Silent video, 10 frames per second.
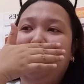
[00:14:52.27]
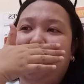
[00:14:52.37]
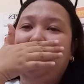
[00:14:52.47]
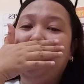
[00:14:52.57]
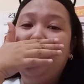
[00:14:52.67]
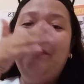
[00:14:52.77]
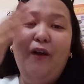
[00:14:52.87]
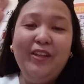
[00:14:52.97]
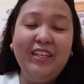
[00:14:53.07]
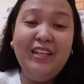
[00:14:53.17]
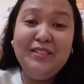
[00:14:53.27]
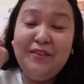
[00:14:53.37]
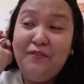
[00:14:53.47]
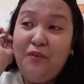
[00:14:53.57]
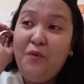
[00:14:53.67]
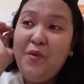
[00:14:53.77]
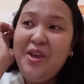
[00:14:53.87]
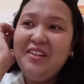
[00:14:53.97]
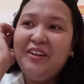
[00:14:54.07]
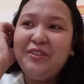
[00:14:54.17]
so the subordinates of
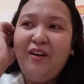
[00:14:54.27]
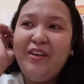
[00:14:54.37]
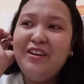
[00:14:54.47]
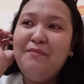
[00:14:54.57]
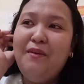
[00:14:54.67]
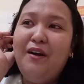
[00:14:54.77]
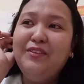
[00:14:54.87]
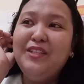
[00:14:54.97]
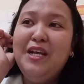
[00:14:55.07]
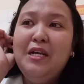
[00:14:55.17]
Queen are talking about